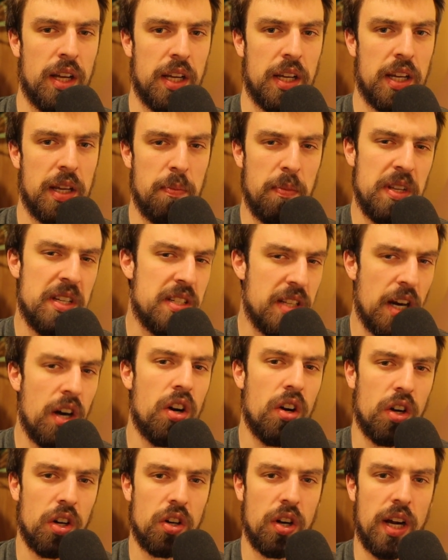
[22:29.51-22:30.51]
can be centered
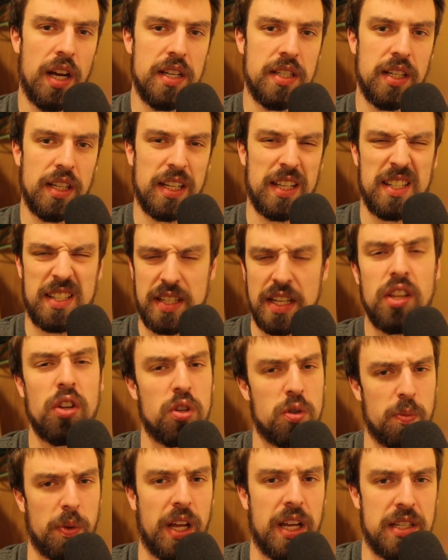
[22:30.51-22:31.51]
on Christ and can see
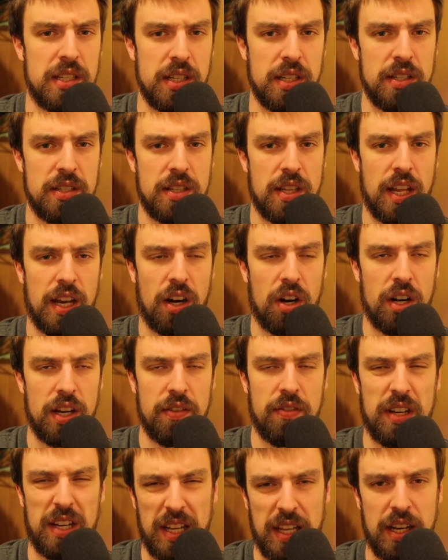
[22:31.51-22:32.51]
those blessings that are
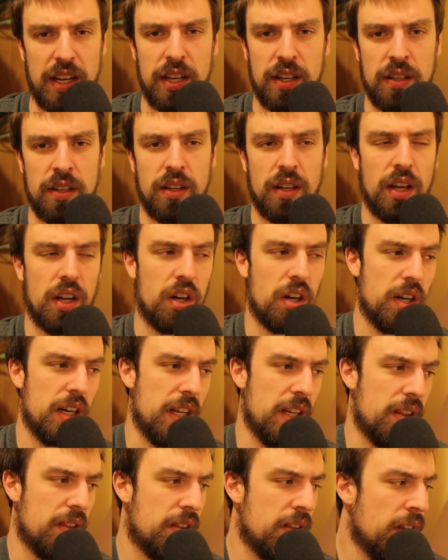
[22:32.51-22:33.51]
even hidden
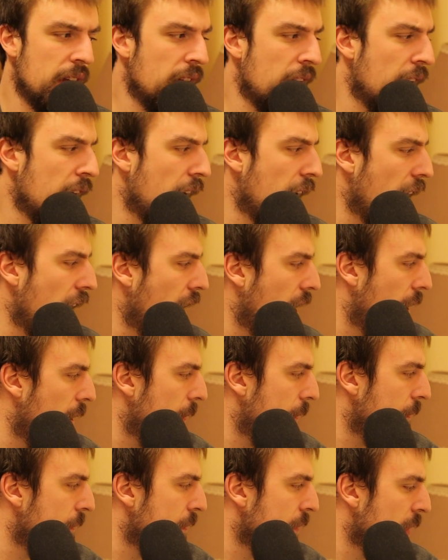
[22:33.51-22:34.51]
underneath.
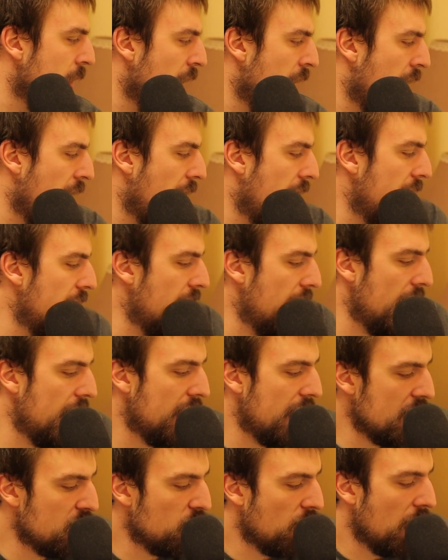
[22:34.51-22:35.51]
And
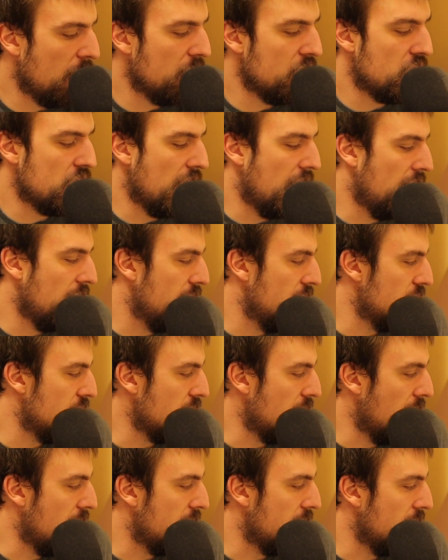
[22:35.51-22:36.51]
that's what I would challenge,
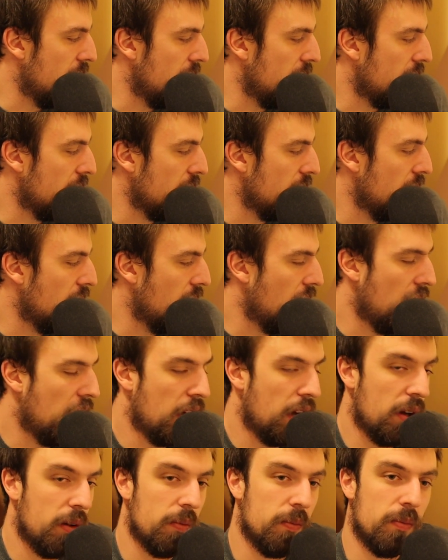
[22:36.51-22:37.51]
I think,
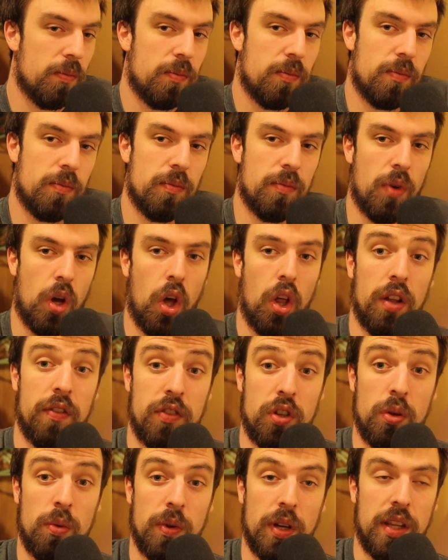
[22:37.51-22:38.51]
all of
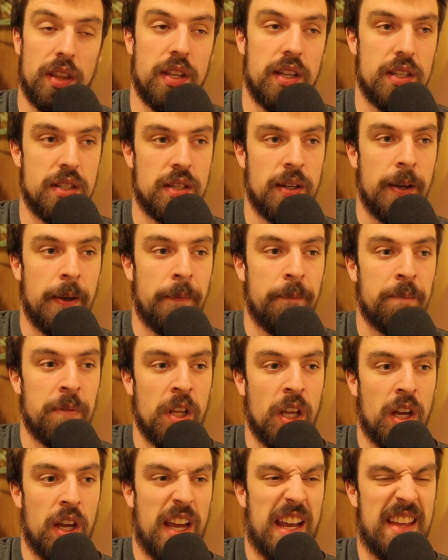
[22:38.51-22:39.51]
you with is
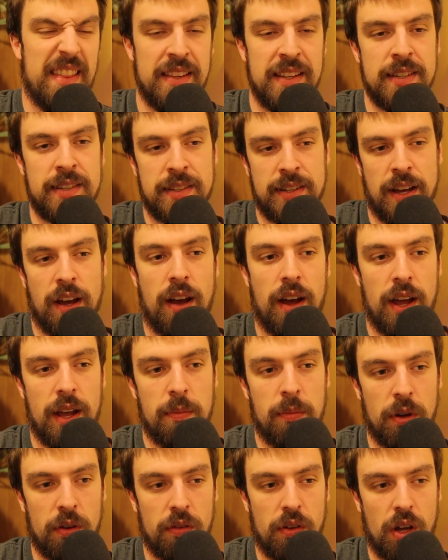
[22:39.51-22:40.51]
in this
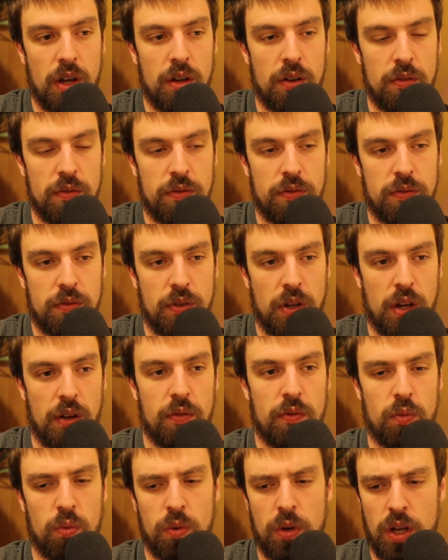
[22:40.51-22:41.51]
time of
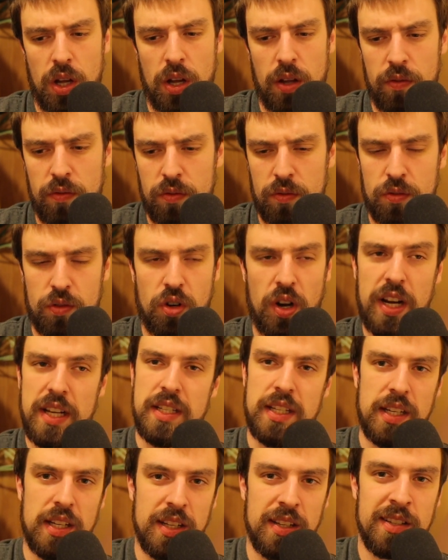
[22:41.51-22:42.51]

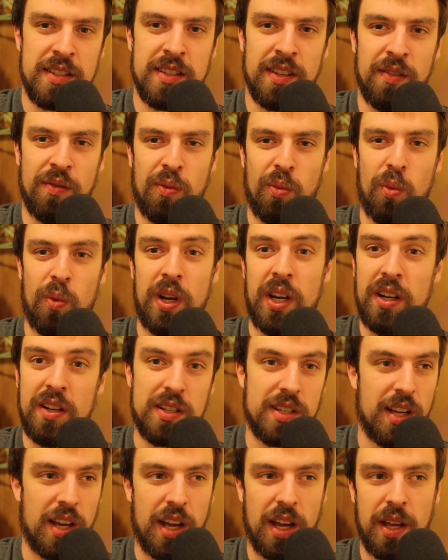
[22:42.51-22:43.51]
craziness, of weird
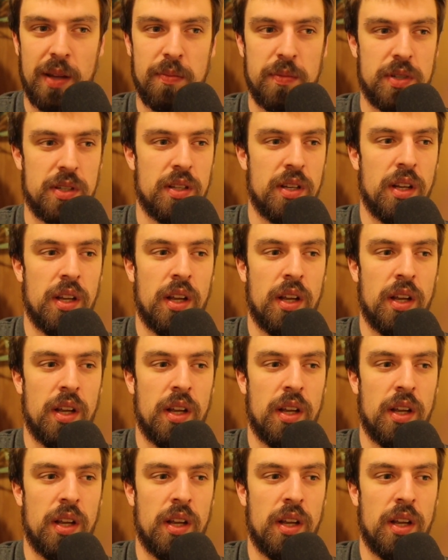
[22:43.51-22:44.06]
times,